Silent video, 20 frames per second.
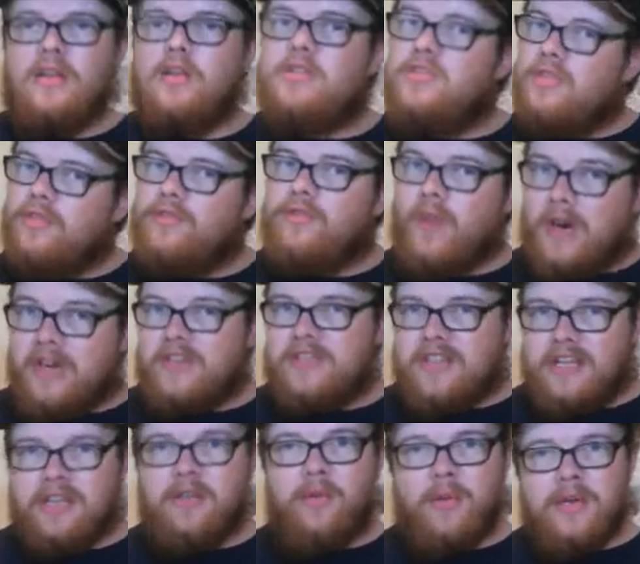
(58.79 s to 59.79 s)
So the first
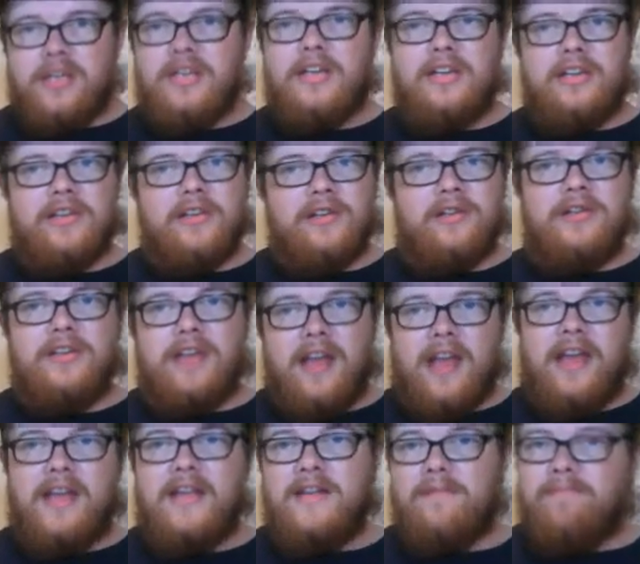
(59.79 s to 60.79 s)
thing that we need to do
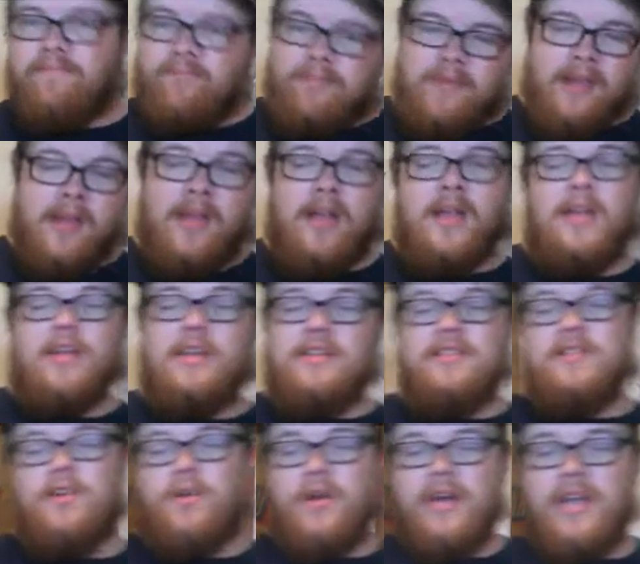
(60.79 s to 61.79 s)
today is
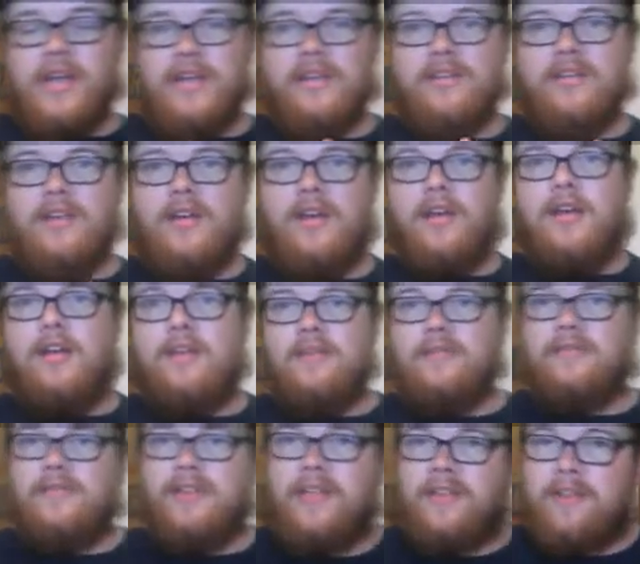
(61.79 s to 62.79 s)
go ahead and uh,
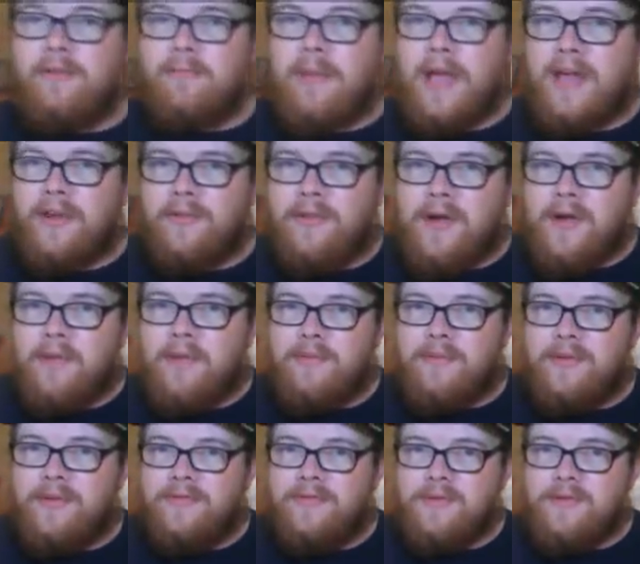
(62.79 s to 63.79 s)
get the batter up, if you